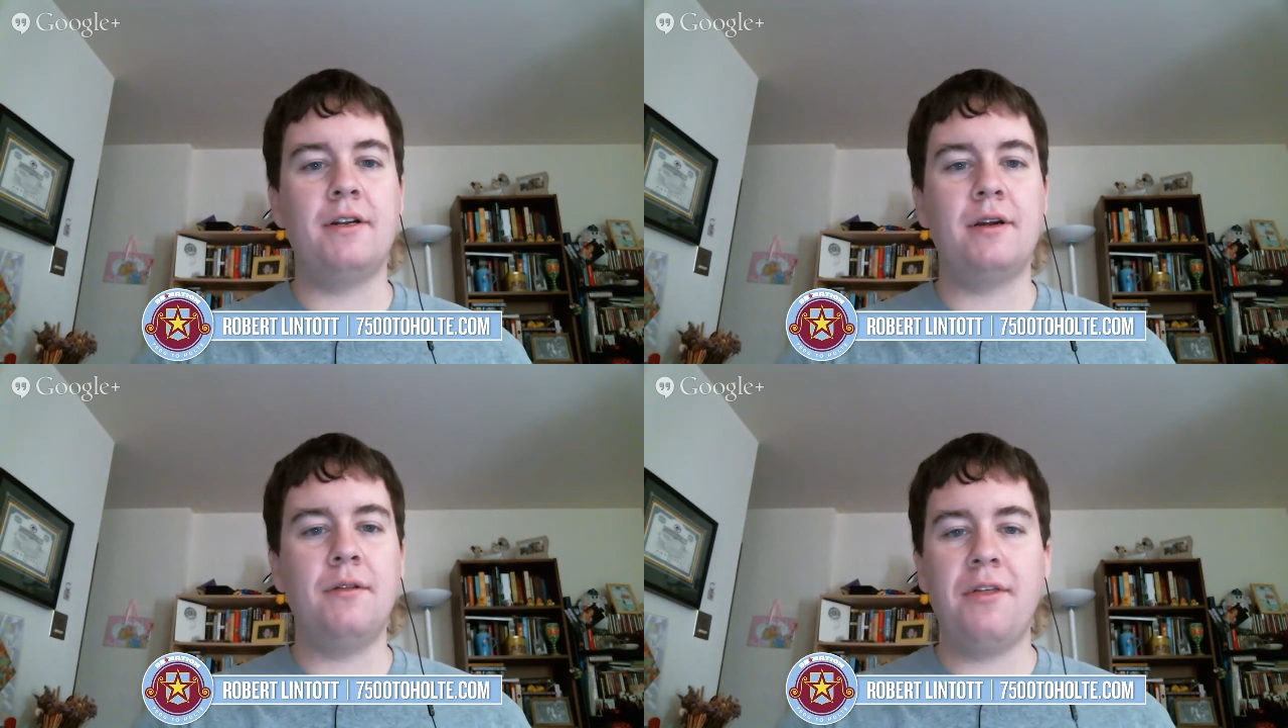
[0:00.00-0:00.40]

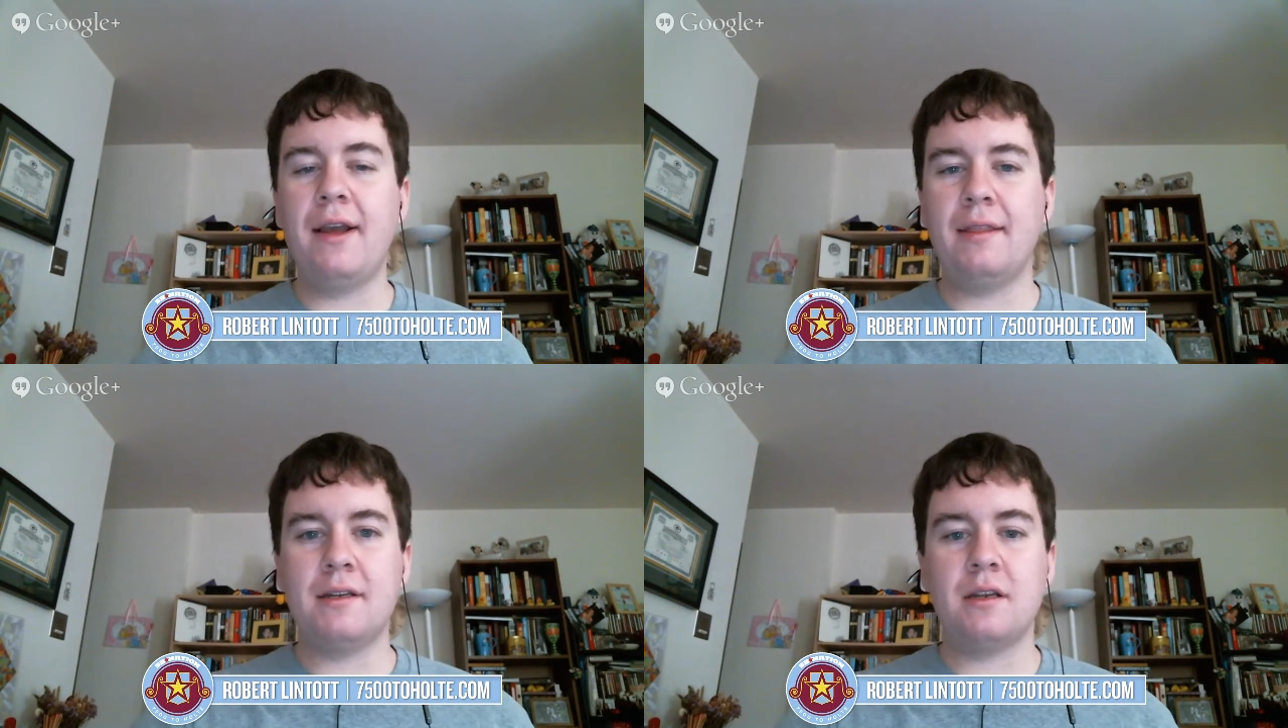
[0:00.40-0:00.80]
Do you
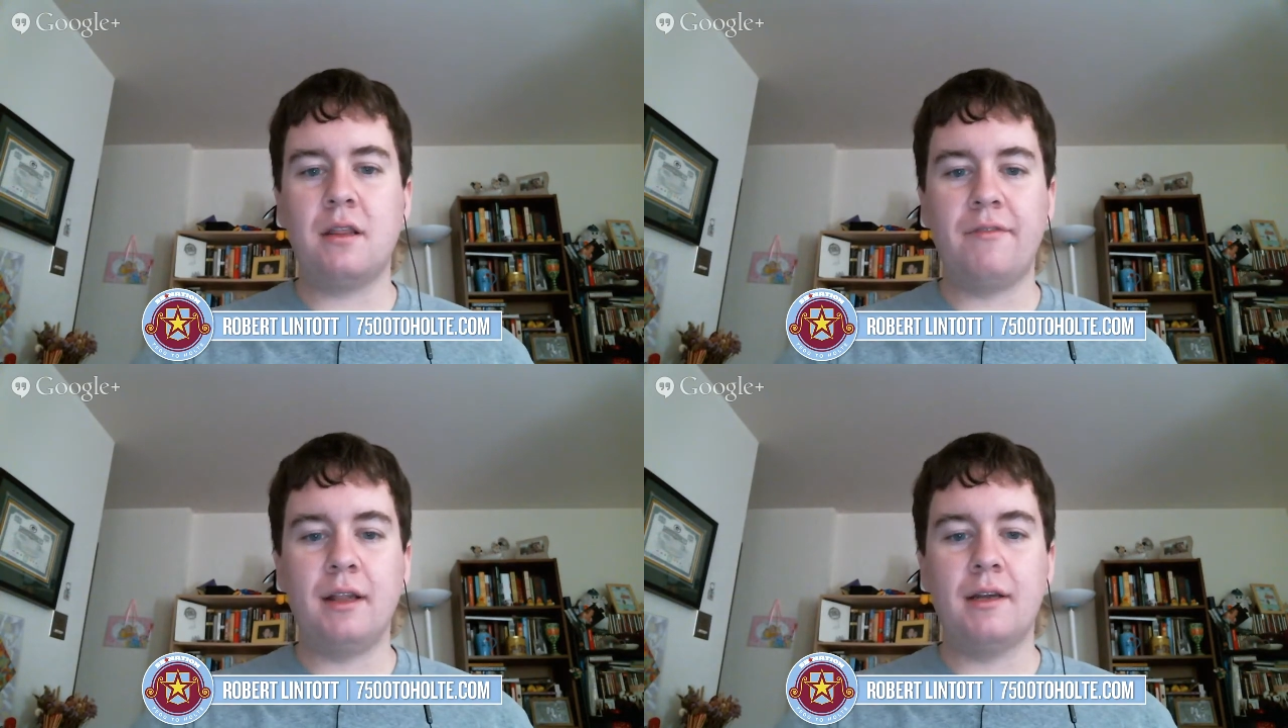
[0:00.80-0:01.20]
think this is
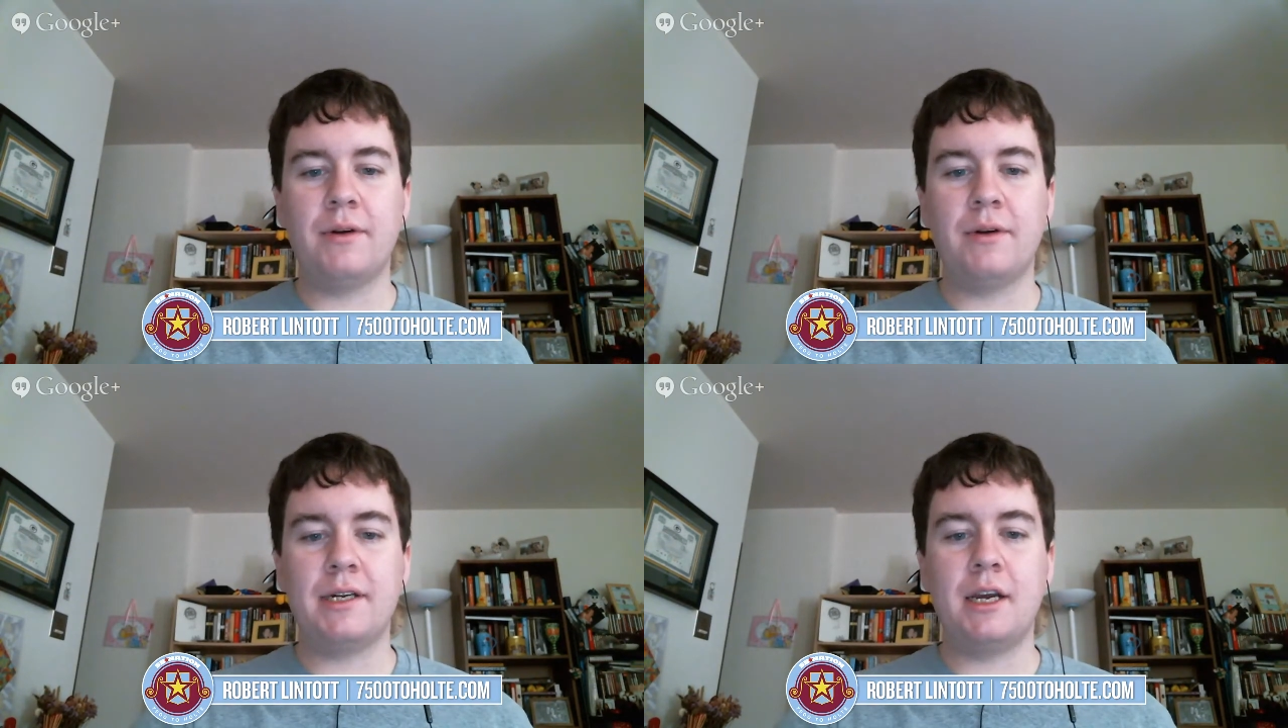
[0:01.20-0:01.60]
the Villa
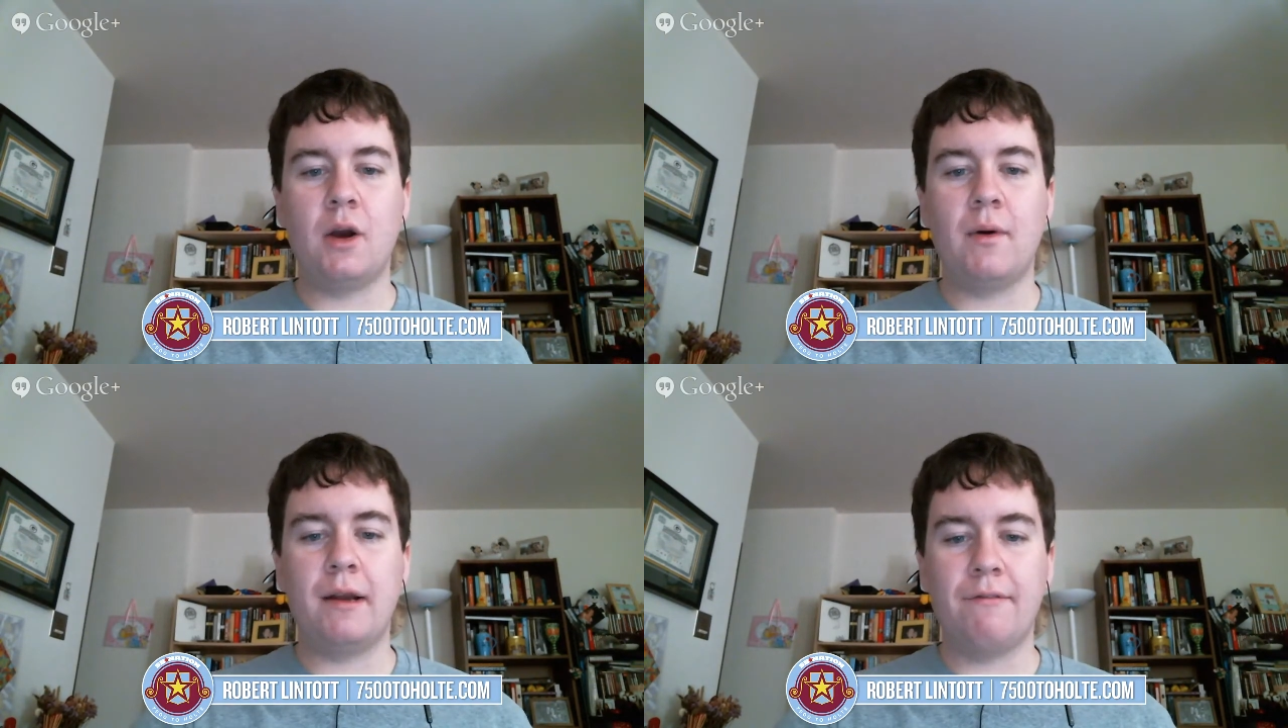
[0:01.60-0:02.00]
we see
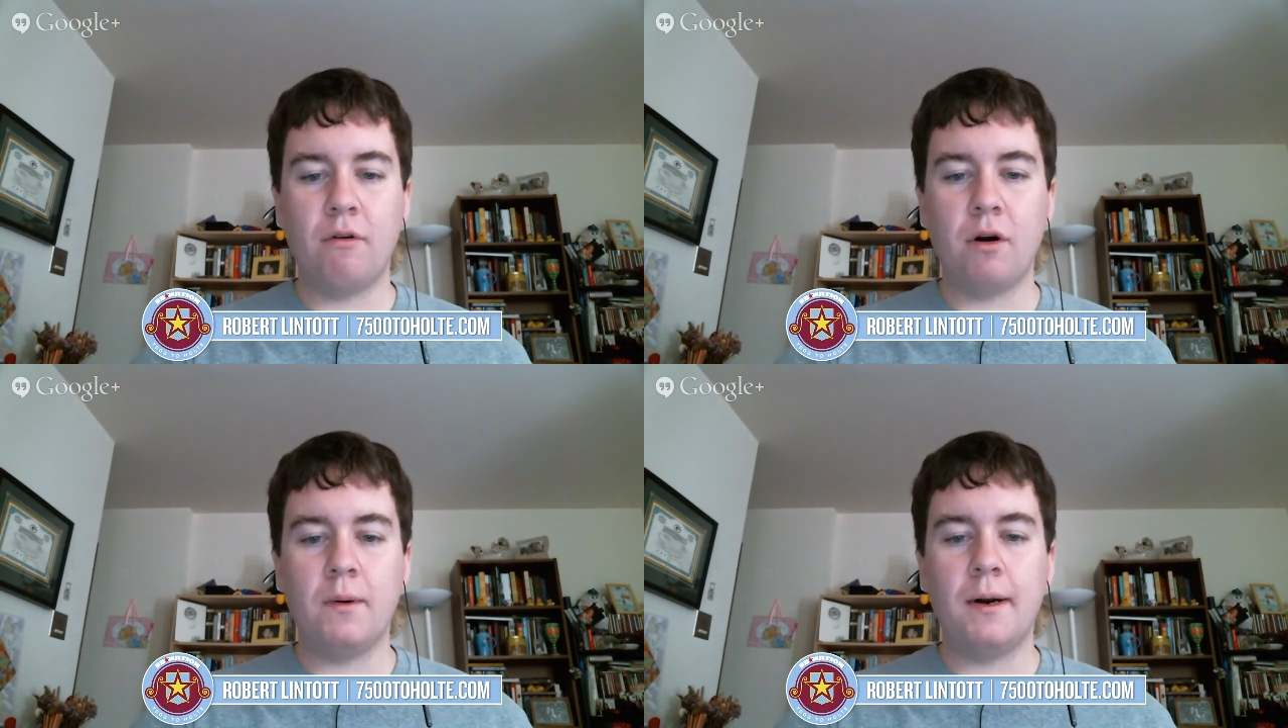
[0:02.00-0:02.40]
going
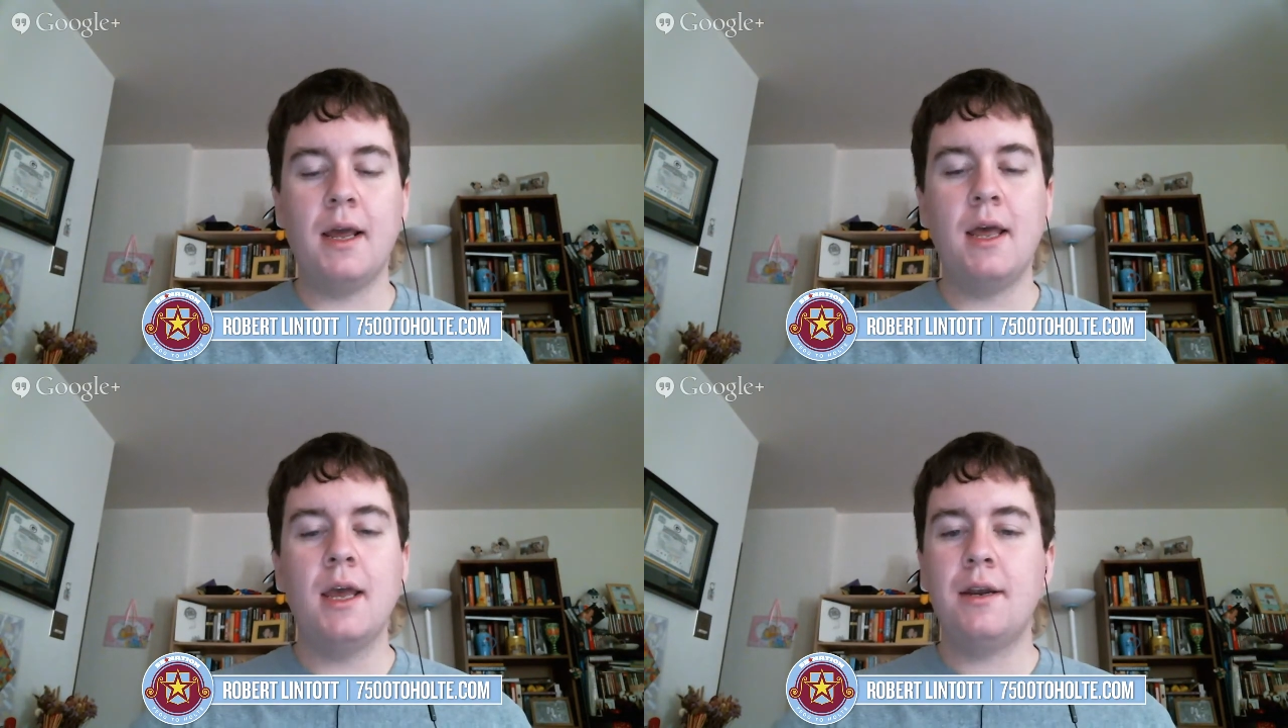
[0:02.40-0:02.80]
forward?